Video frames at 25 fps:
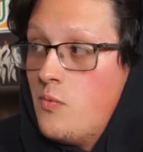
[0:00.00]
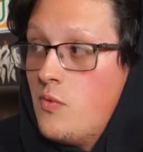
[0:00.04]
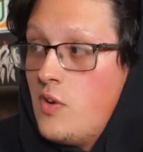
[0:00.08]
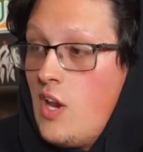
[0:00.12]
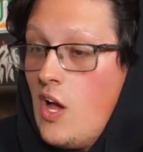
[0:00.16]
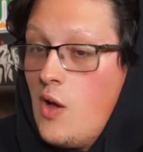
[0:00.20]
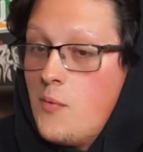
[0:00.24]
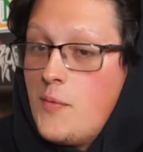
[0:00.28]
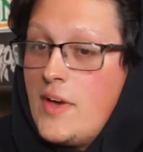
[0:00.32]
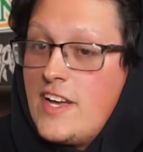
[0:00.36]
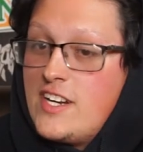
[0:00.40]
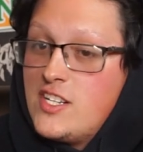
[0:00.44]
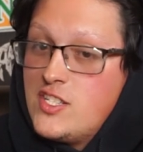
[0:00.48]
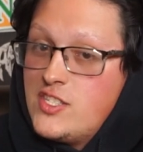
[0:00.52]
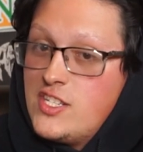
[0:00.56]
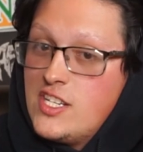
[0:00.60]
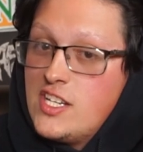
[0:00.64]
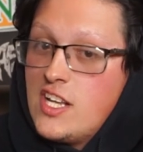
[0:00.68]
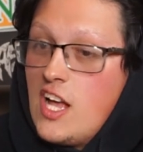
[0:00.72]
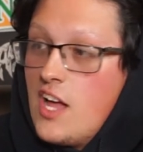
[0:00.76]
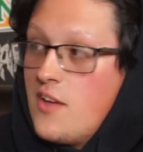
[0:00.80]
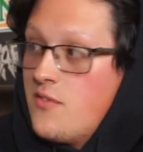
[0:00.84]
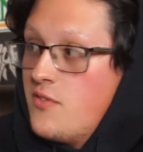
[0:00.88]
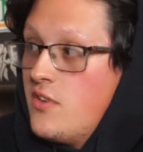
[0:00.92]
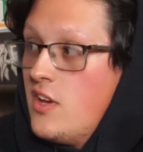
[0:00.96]
Now imagine seeing
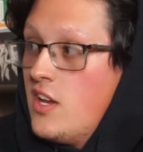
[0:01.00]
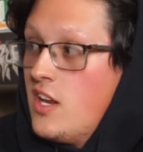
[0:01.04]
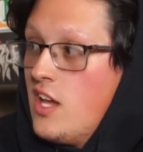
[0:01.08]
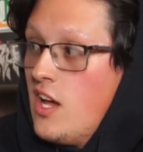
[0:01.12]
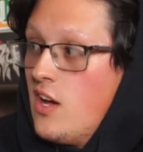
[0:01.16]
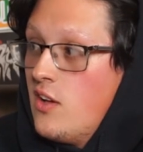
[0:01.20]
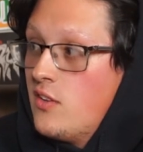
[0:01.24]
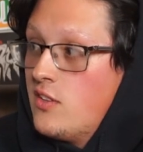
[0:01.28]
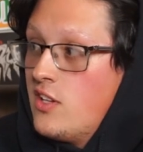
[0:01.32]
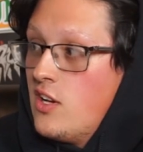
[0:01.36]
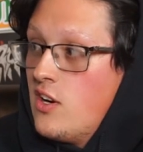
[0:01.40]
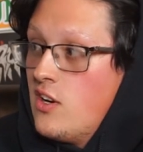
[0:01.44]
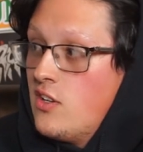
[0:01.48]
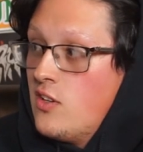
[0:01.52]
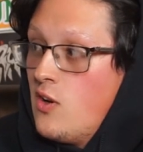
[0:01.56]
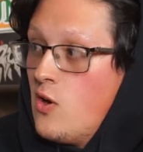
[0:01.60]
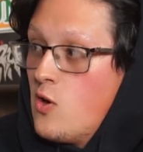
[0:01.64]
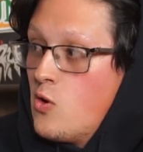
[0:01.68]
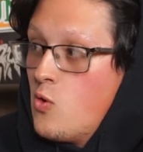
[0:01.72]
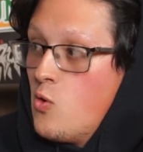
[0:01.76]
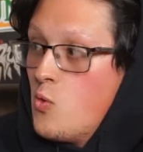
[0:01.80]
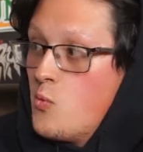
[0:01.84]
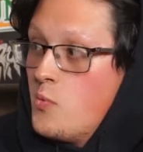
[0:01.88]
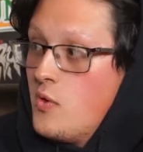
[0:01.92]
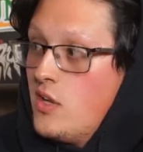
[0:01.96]
Guy Fieri out there on the
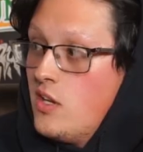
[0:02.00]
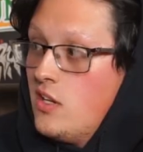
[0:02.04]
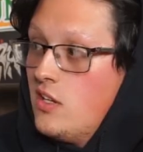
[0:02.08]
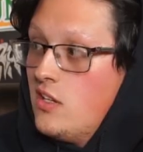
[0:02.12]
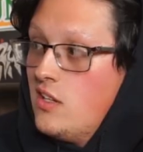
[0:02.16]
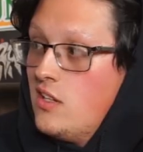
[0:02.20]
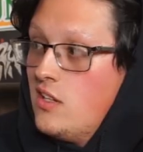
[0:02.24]
hardcore pit.